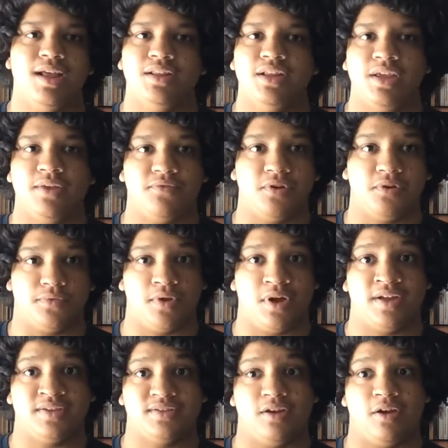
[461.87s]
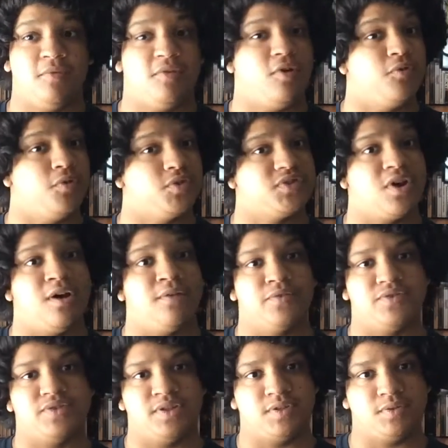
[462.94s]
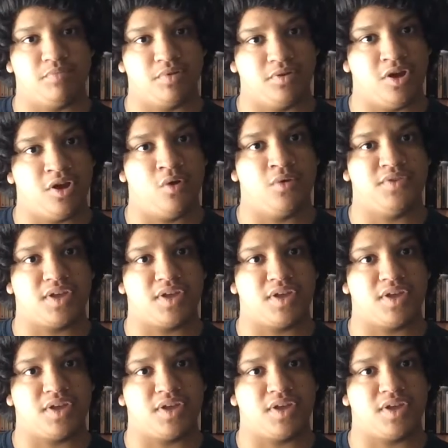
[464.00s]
Leave your thoughts of those conferences below